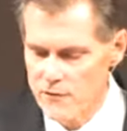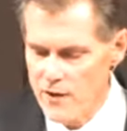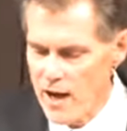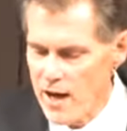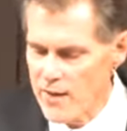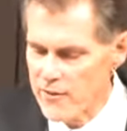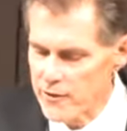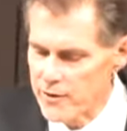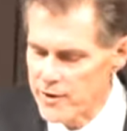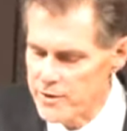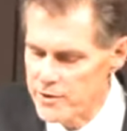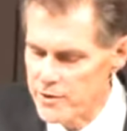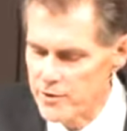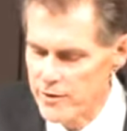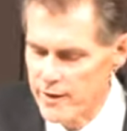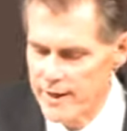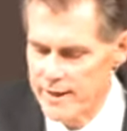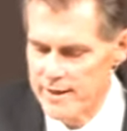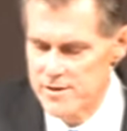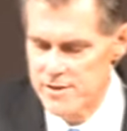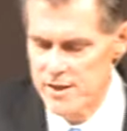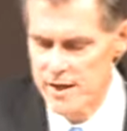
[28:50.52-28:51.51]
Father, into your
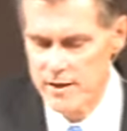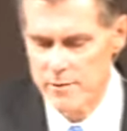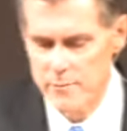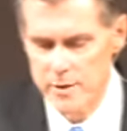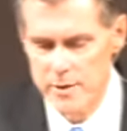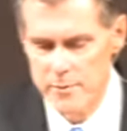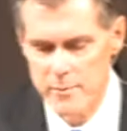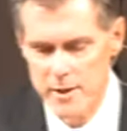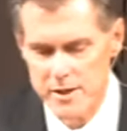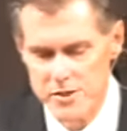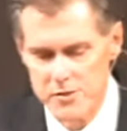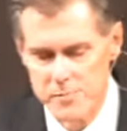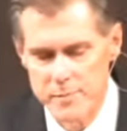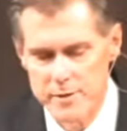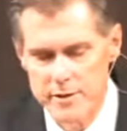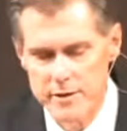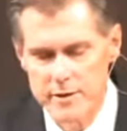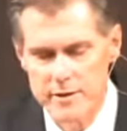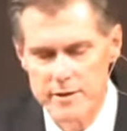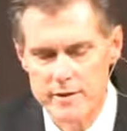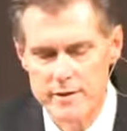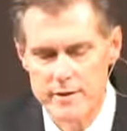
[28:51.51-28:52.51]
hands I commit my
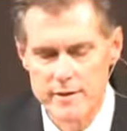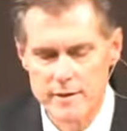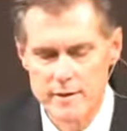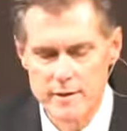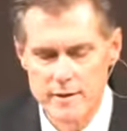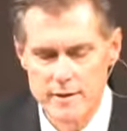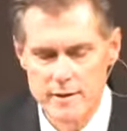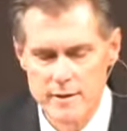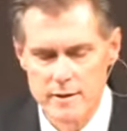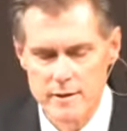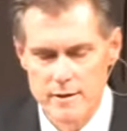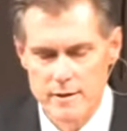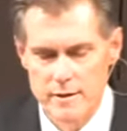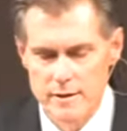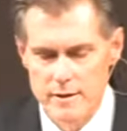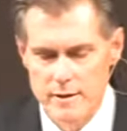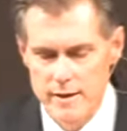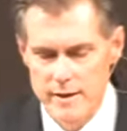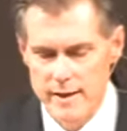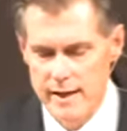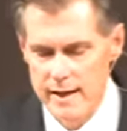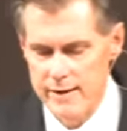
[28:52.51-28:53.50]
spirit.
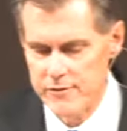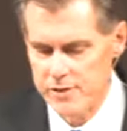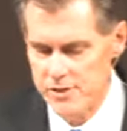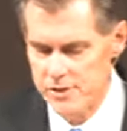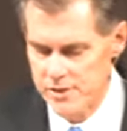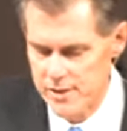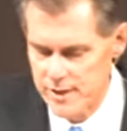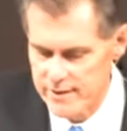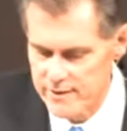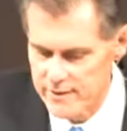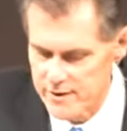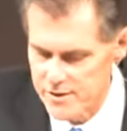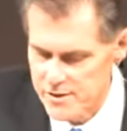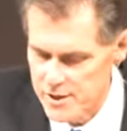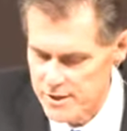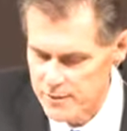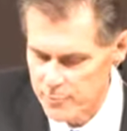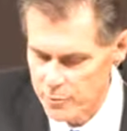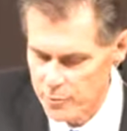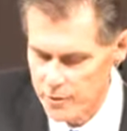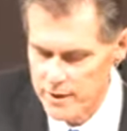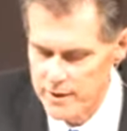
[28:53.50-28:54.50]
And having said this,
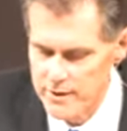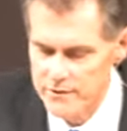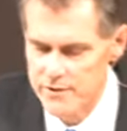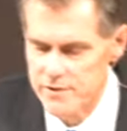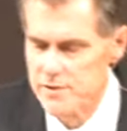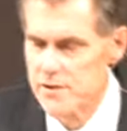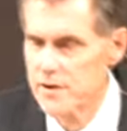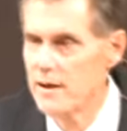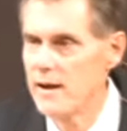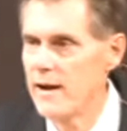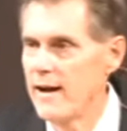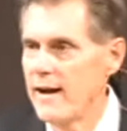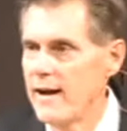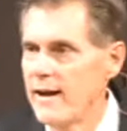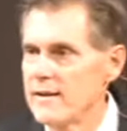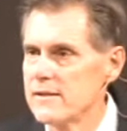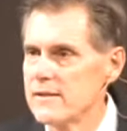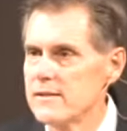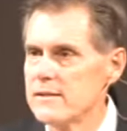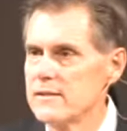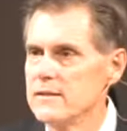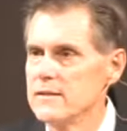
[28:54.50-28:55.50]
he breathes his
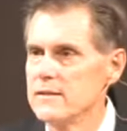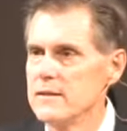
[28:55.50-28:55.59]
last.